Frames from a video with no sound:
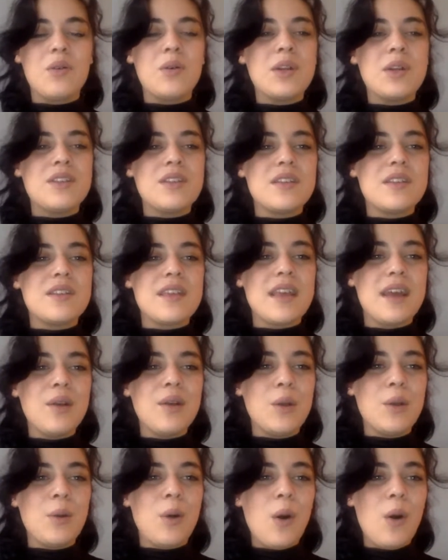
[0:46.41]
going to
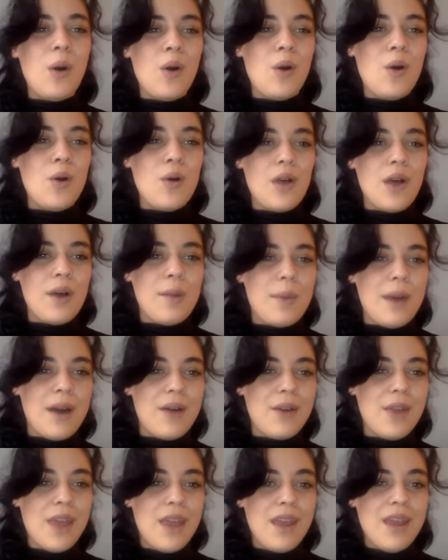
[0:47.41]
tell you all
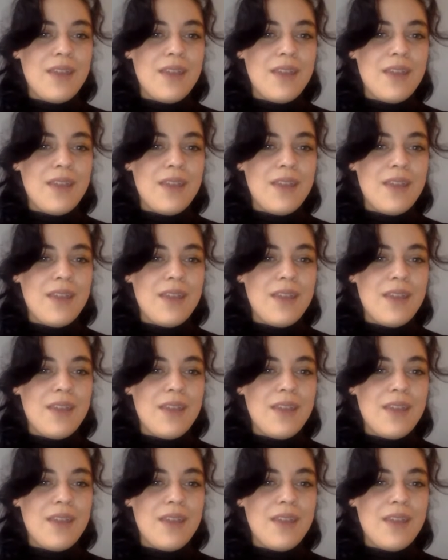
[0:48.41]
about